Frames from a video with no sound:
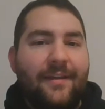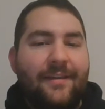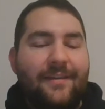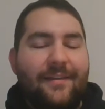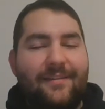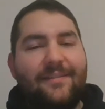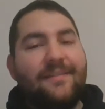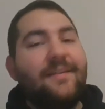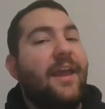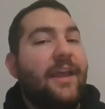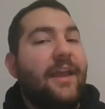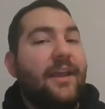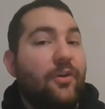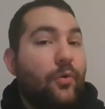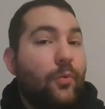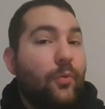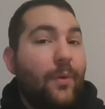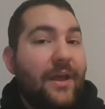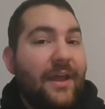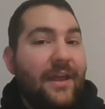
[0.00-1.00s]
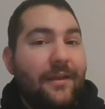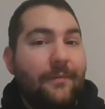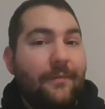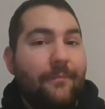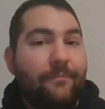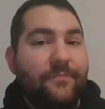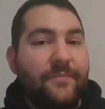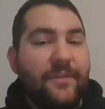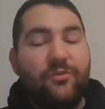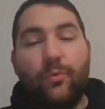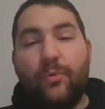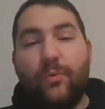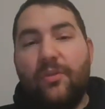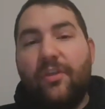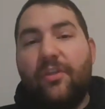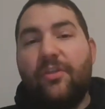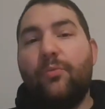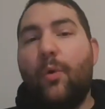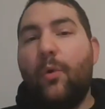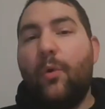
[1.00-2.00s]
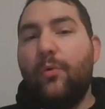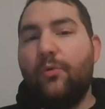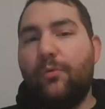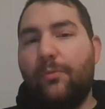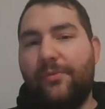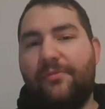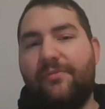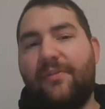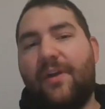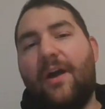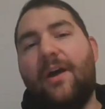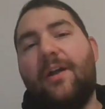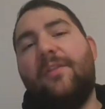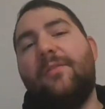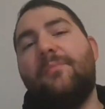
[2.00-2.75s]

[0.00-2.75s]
is taken away. So in the throne room of God,